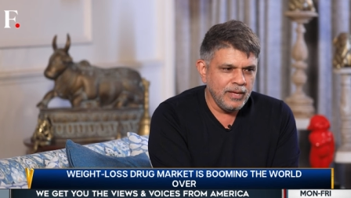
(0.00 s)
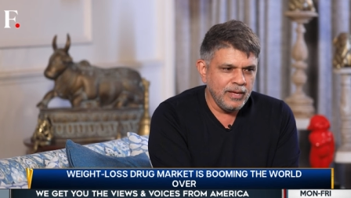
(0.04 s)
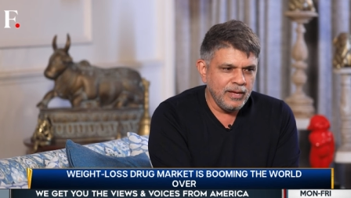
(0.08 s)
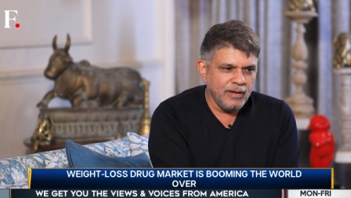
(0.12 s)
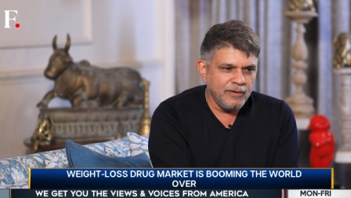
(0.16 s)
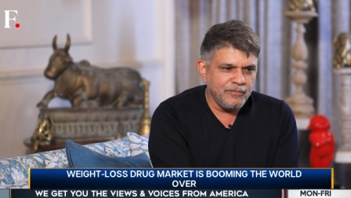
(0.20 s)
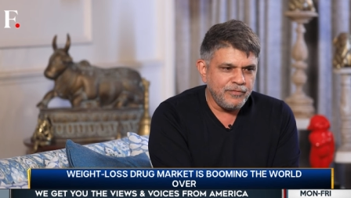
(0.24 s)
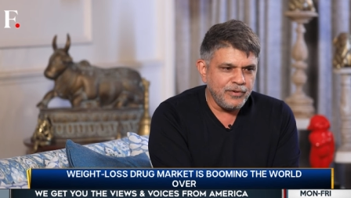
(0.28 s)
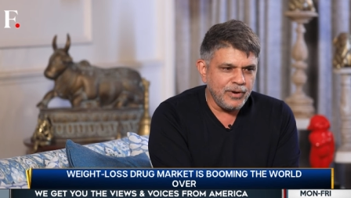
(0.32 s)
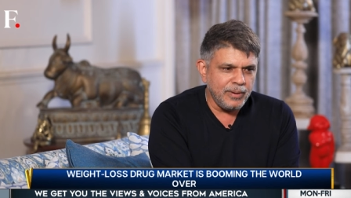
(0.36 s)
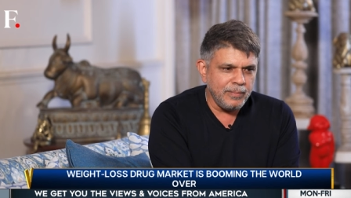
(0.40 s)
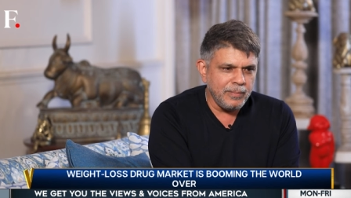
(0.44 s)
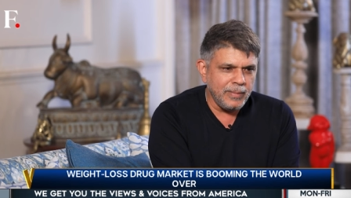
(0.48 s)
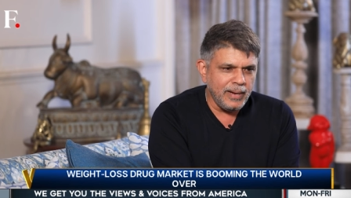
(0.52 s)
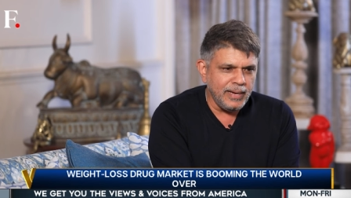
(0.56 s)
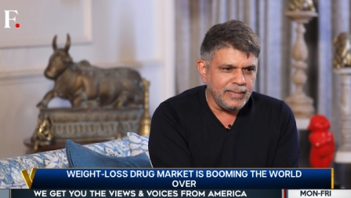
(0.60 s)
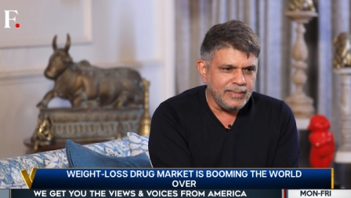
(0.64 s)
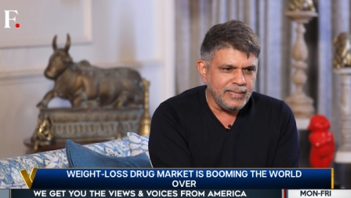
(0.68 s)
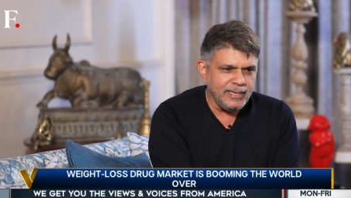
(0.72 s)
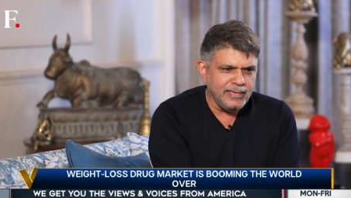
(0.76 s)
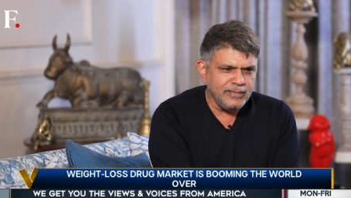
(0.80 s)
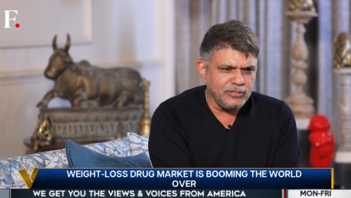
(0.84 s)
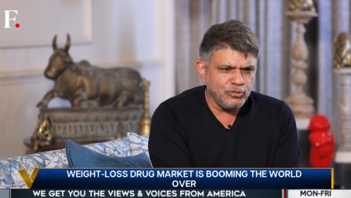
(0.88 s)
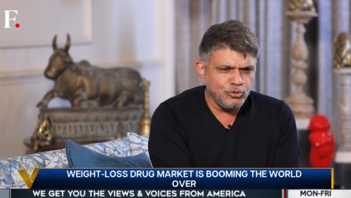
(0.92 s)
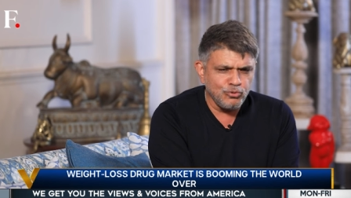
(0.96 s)
from I
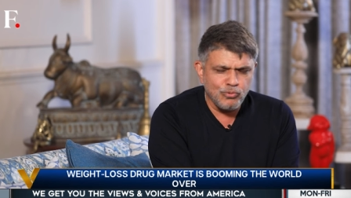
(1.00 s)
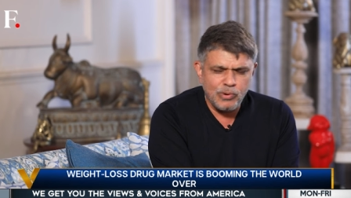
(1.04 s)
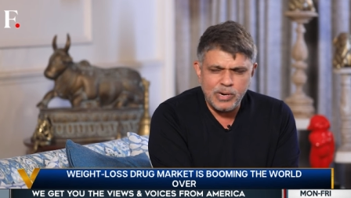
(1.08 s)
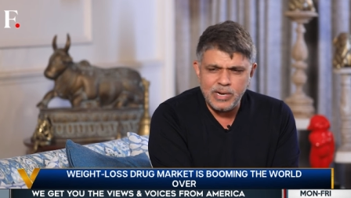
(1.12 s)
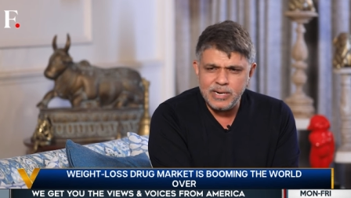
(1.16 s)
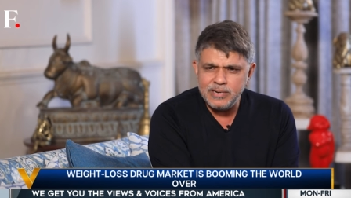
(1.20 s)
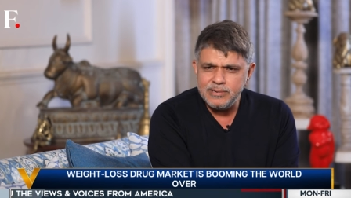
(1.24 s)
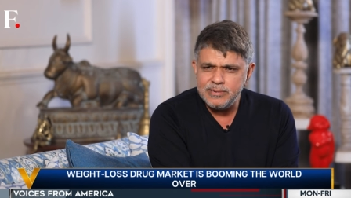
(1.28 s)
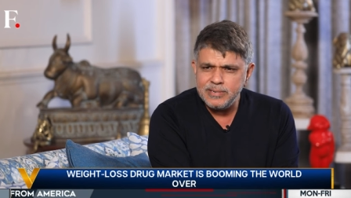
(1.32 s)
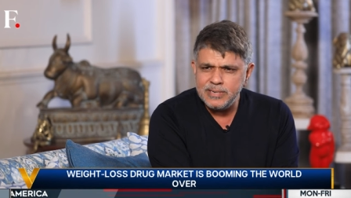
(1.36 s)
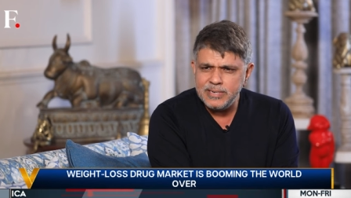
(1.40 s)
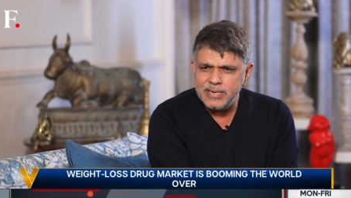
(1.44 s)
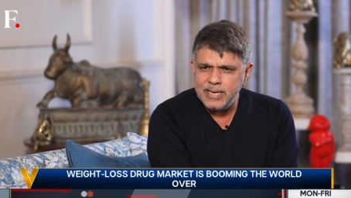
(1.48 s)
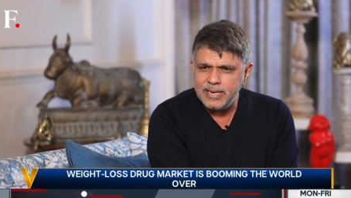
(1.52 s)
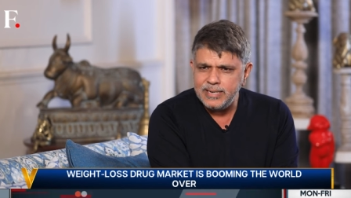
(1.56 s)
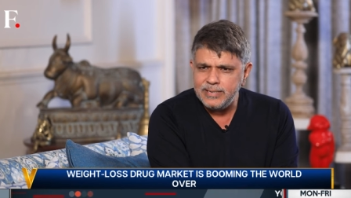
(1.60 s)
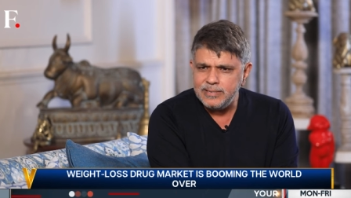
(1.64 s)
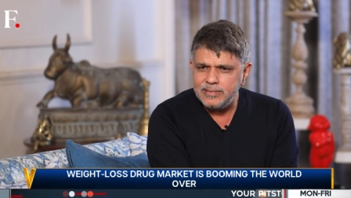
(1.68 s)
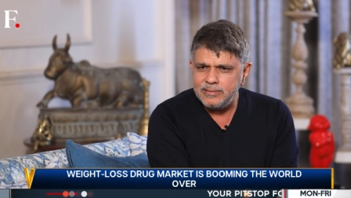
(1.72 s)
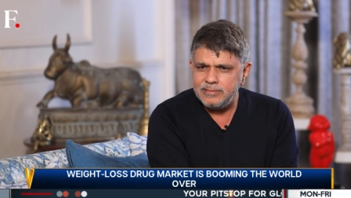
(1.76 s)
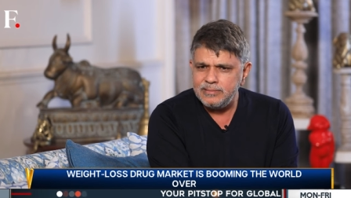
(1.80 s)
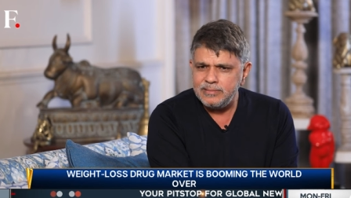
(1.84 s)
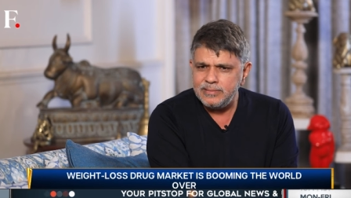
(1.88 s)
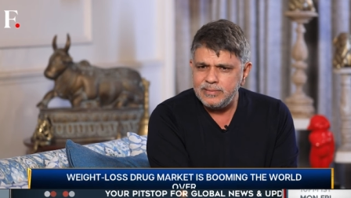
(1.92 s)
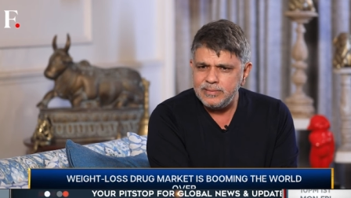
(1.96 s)
think
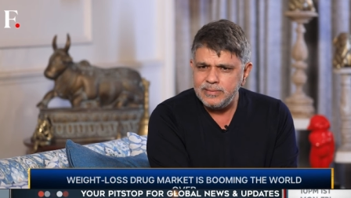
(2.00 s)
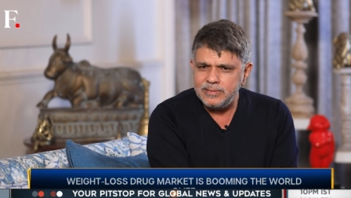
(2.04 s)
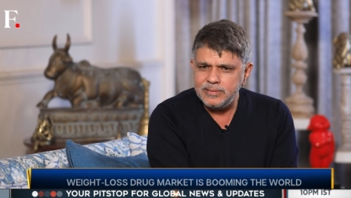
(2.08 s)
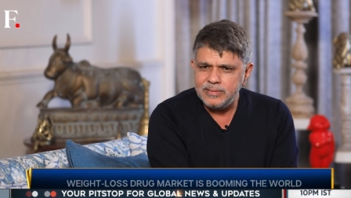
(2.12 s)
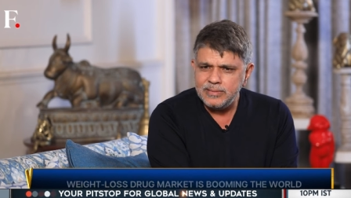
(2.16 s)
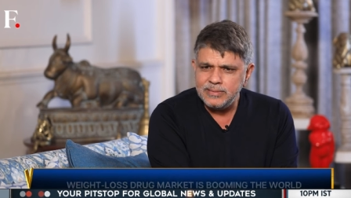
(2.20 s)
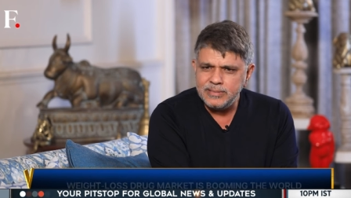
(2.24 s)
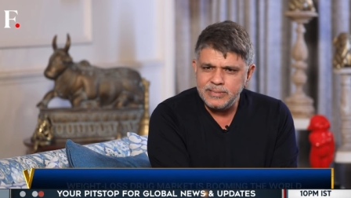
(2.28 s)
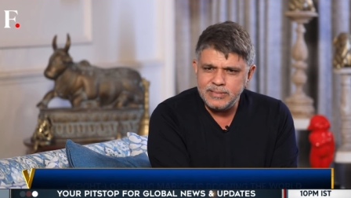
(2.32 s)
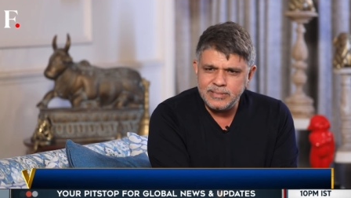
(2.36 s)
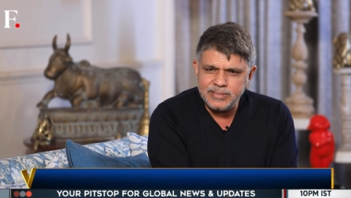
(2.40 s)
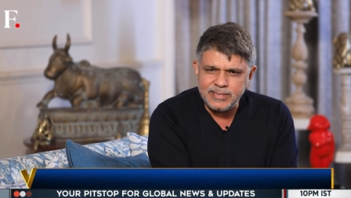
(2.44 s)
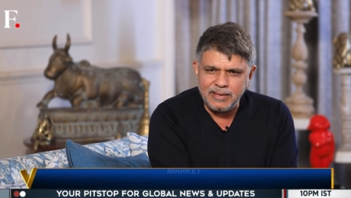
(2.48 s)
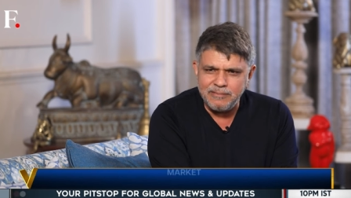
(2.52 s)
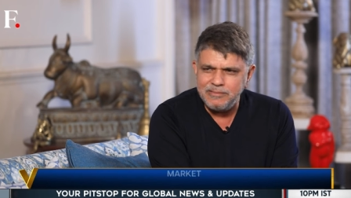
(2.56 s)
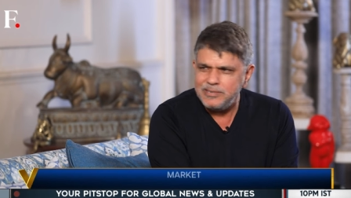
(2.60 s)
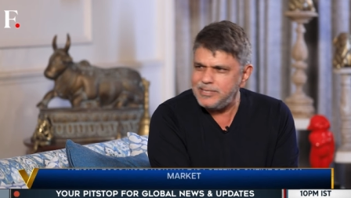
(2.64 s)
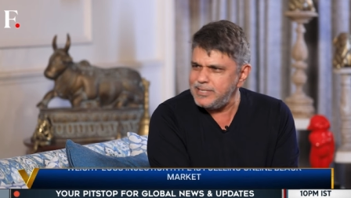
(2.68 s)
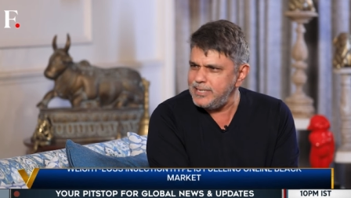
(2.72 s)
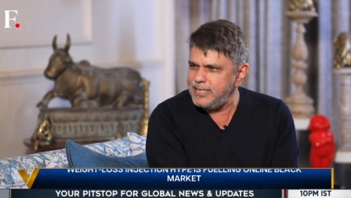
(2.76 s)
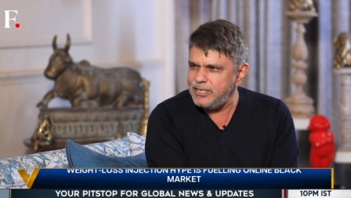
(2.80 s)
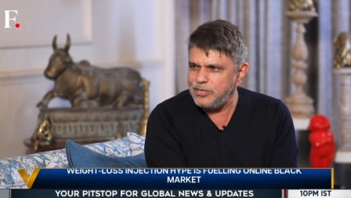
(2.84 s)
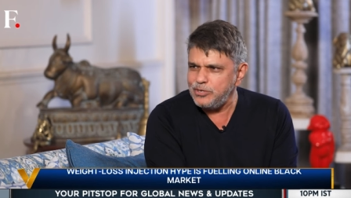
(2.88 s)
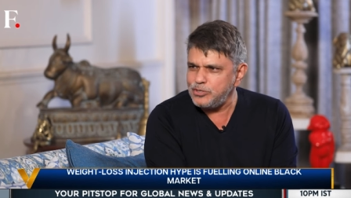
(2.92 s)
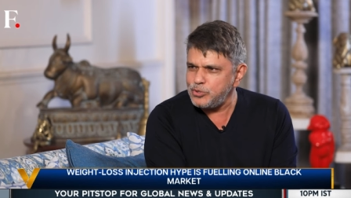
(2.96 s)

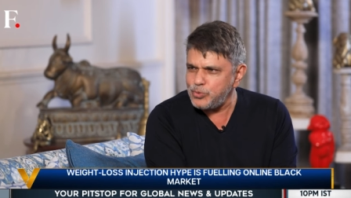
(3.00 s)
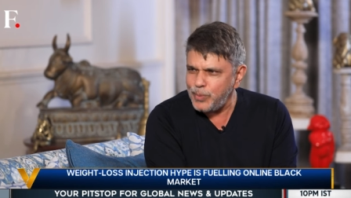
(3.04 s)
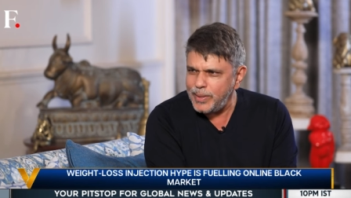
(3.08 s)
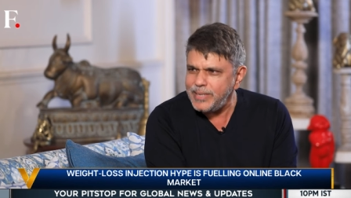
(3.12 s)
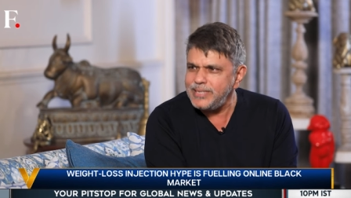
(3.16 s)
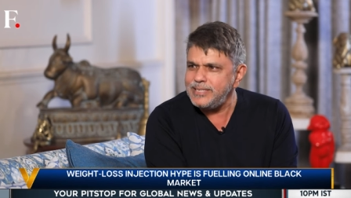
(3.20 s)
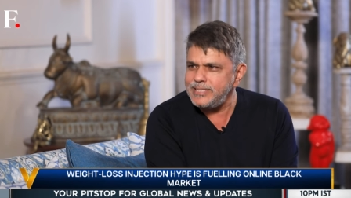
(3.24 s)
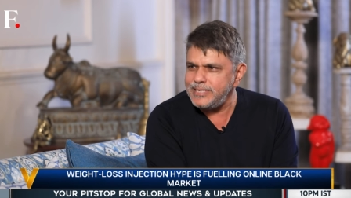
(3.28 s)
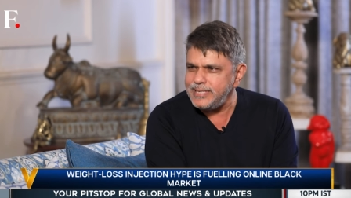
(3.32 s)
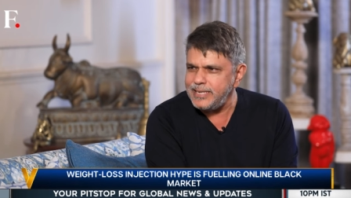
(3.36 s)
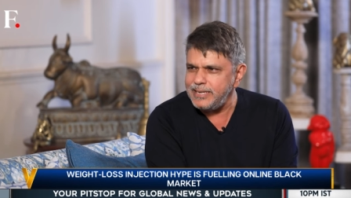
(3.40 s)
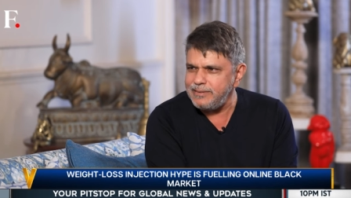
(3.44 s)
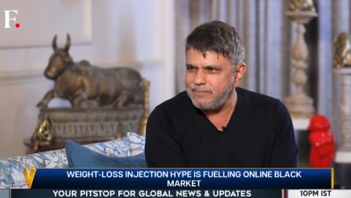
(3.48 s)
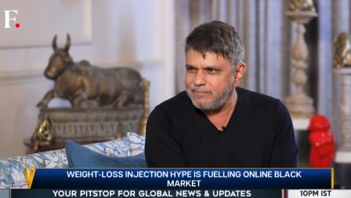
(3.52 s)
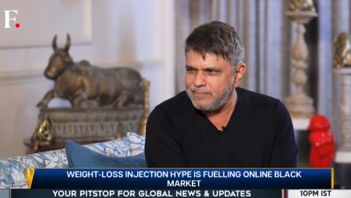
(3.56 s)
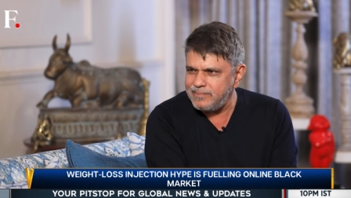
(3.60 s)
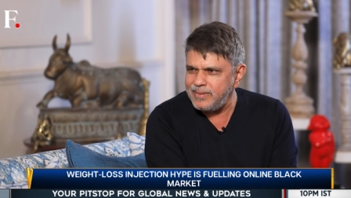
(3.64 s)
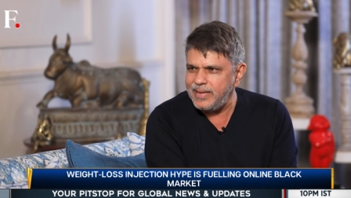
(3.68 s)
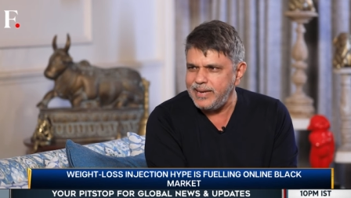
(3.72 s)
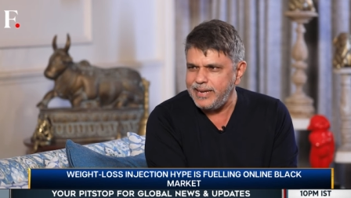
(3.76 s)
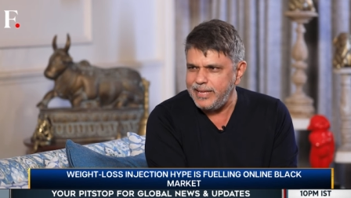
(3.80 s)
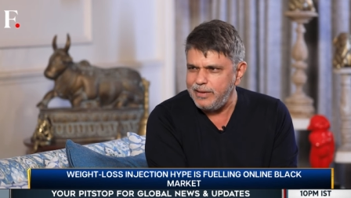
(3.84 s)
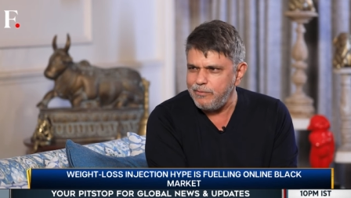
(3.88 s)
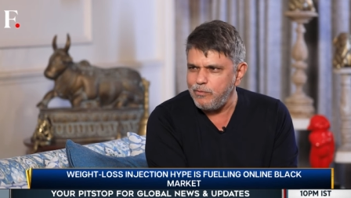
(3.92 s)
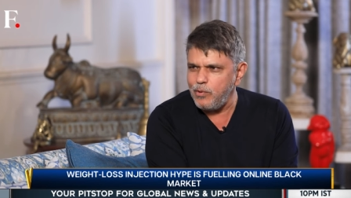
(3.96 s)
217 or 20
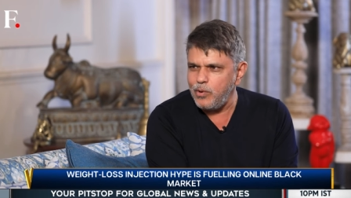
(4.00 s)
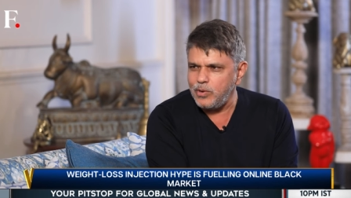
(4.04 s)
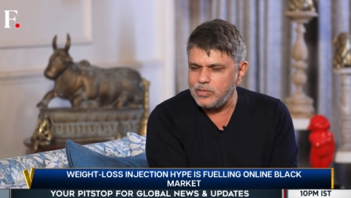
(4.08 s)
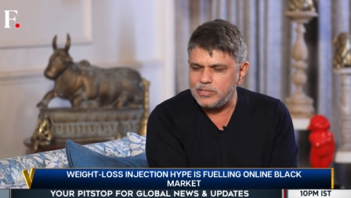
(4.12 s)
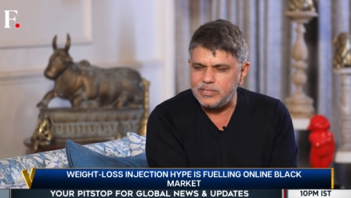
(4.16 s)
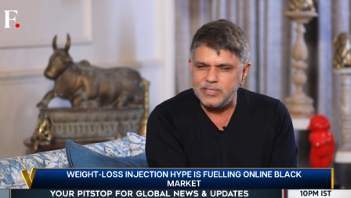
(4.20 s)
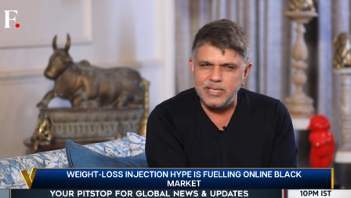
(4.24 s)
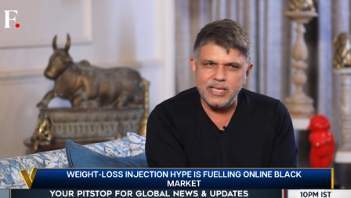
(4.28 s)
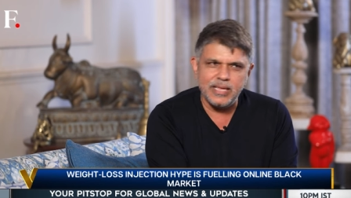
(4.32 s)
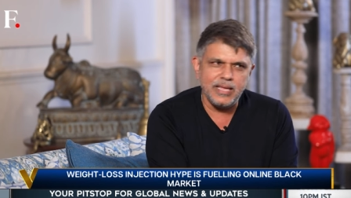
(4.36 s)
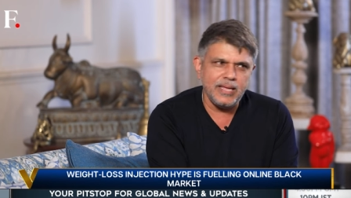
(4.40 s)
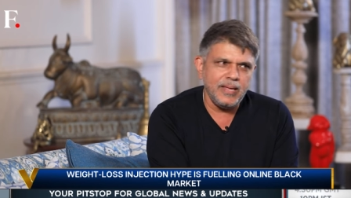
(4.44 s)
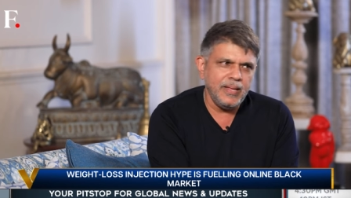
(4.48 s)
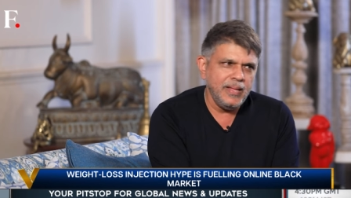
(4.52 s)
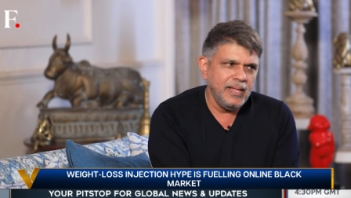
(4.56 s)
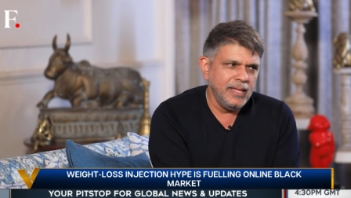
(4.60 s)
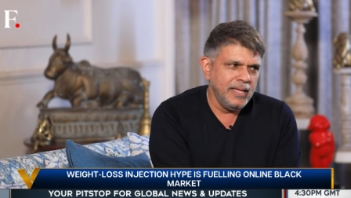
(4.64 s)
when he was there.